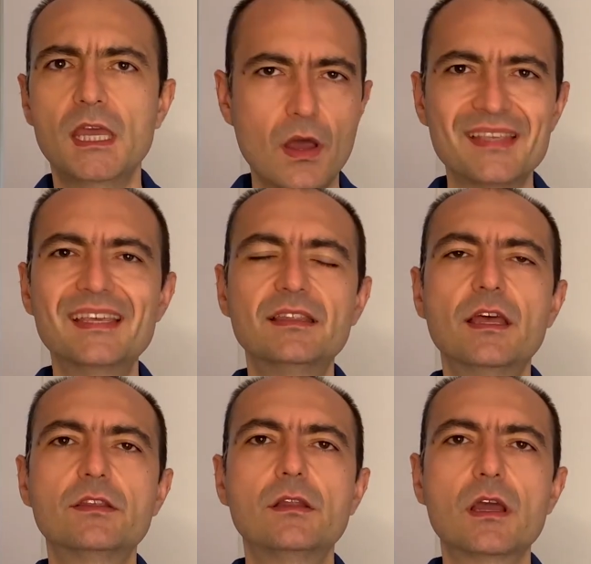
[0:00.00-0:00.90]
I said
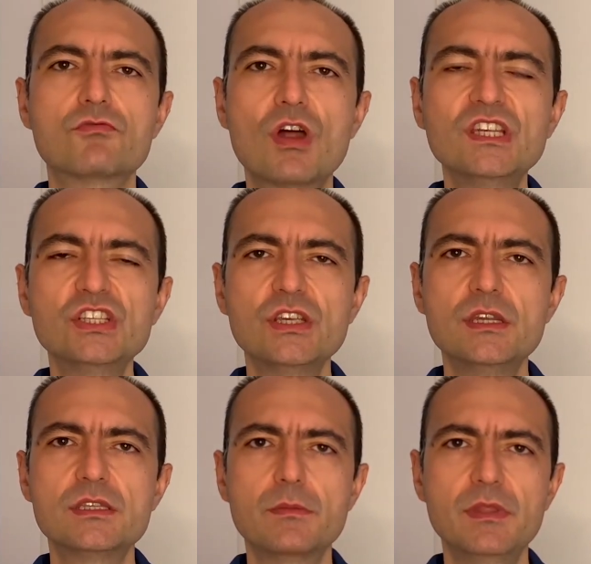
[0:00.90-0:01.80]
that the
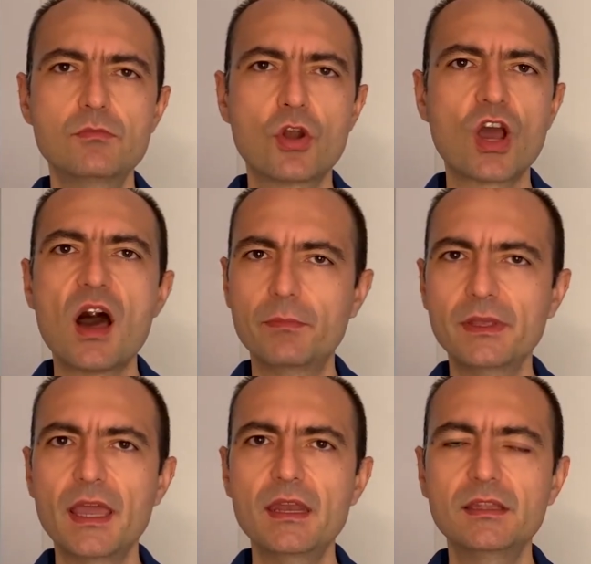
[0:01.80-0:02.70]
Lagrangian is a bit more
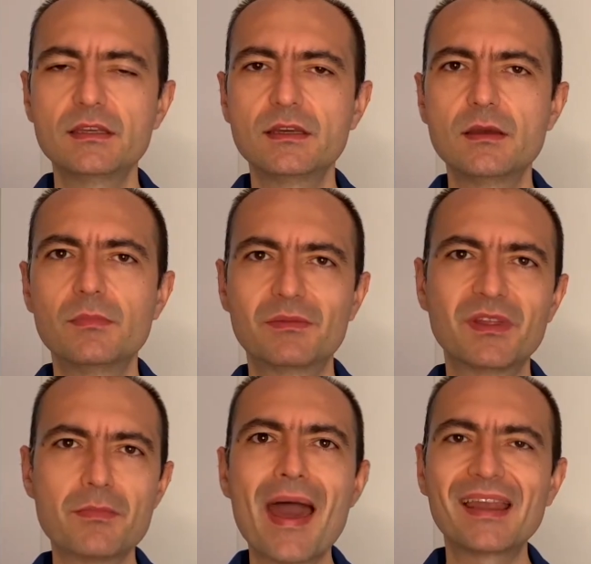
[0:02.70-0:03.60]
complicated, but
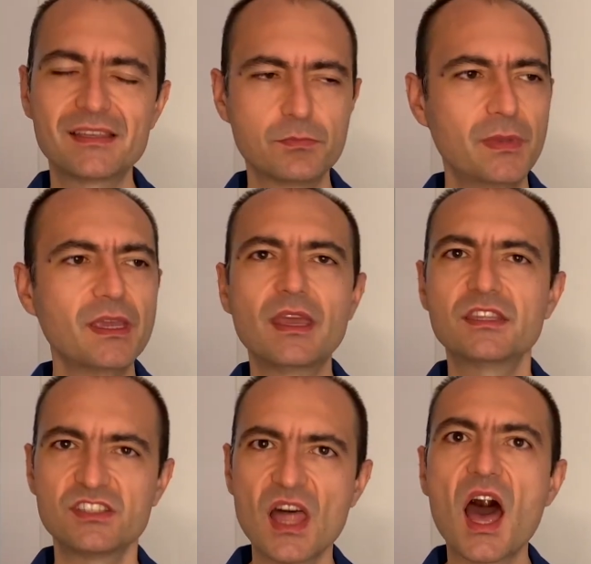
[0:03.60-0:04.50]
mathematically speaking,
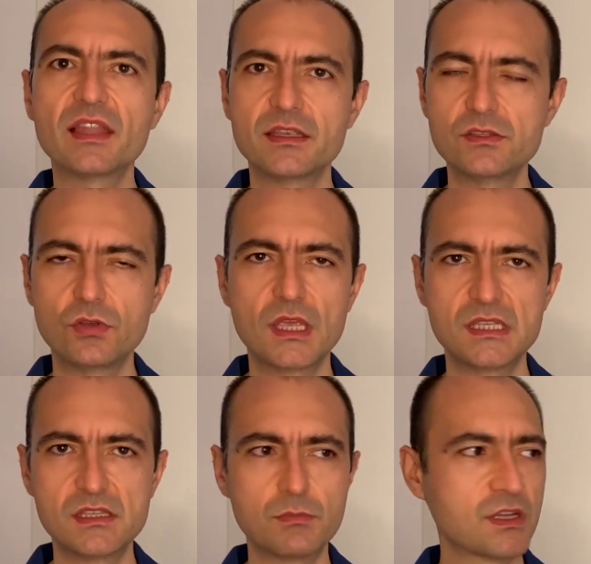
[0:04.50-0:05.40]
it's not. As you can
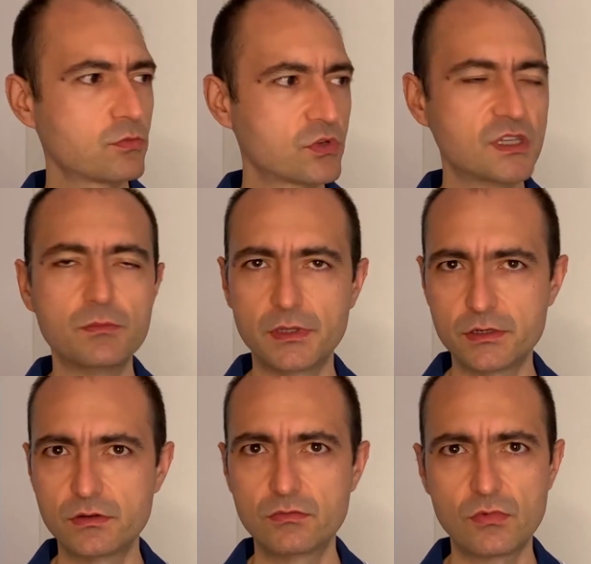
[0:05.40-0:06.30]
see, it's much more simpler,
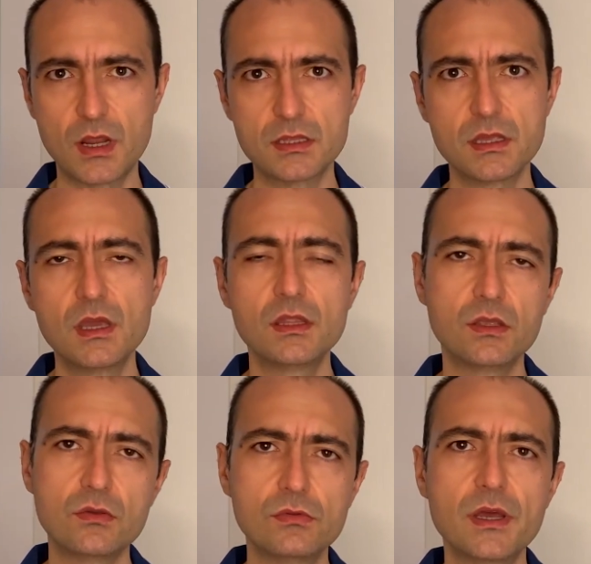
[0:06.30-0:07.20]
right?
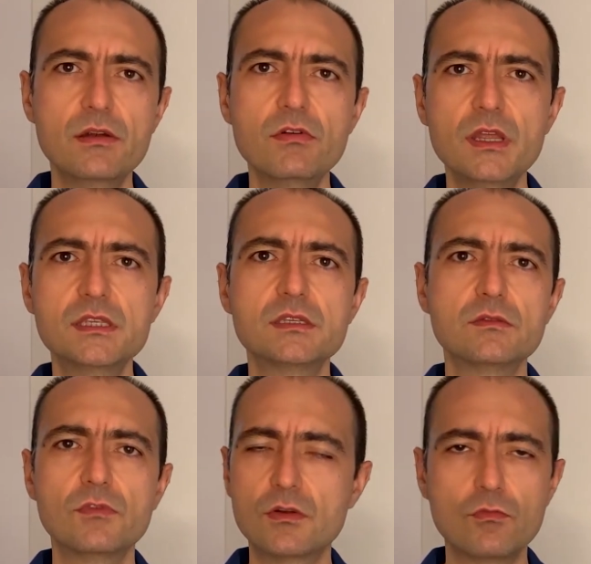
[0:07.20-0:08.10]
The Eulerian is,
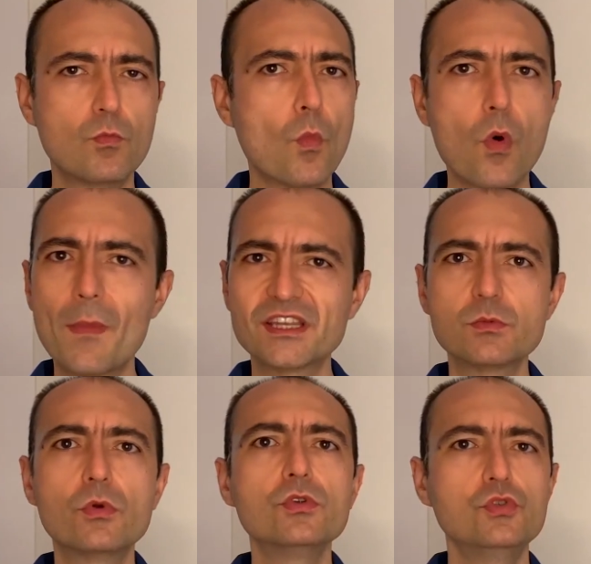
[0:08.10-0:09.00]
we are more,
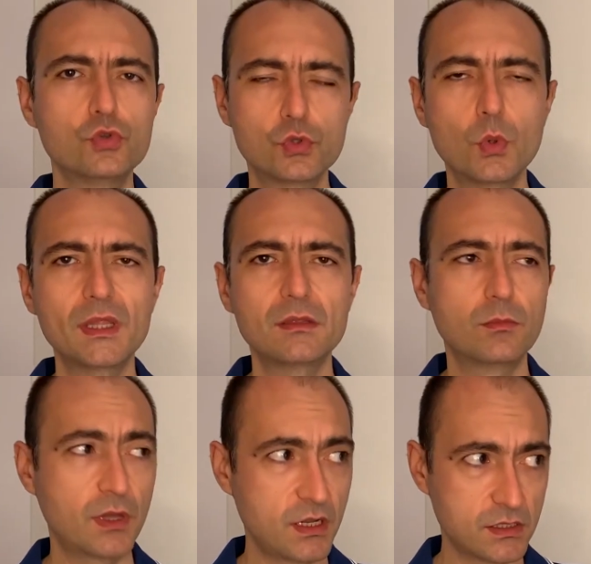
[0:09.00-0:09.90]
much more used to it,
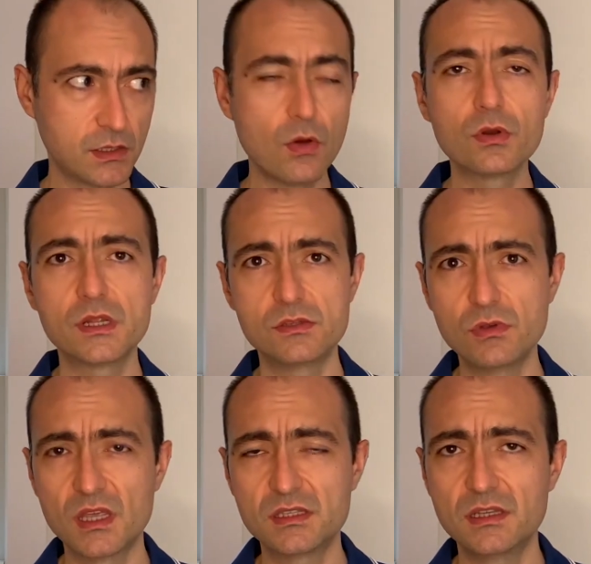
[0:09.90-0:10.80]
but it's longer as you
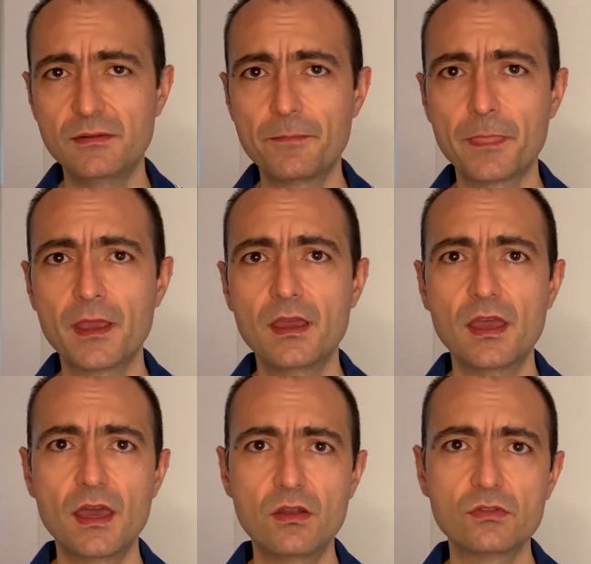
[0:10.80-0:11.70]
can see.
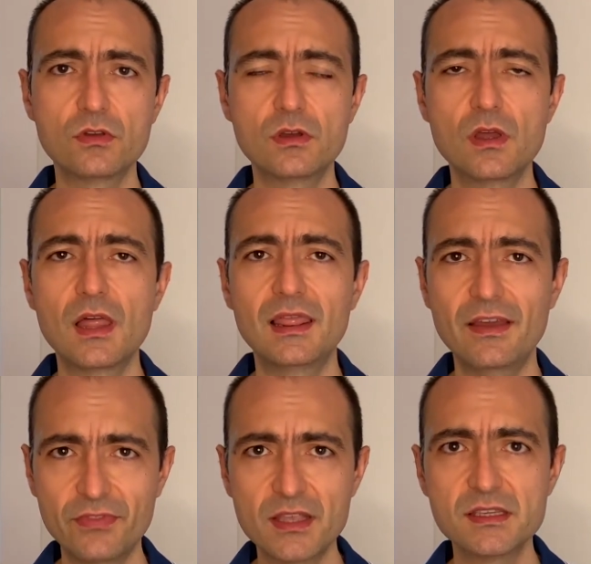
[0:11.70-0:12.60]
And on the
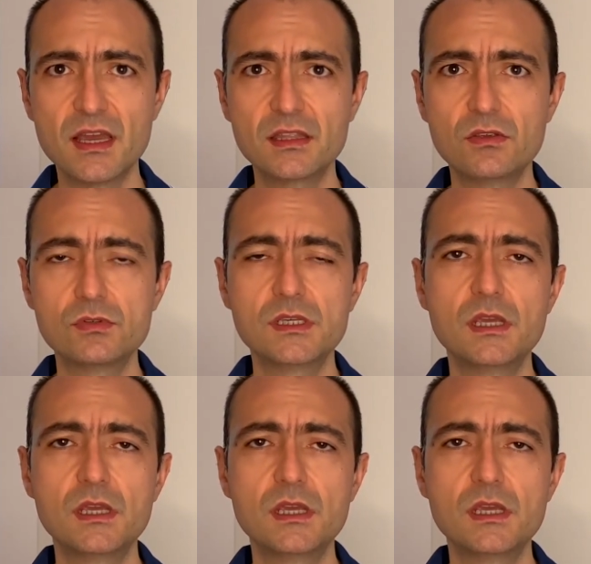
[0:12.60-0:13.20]
left-hand side, you see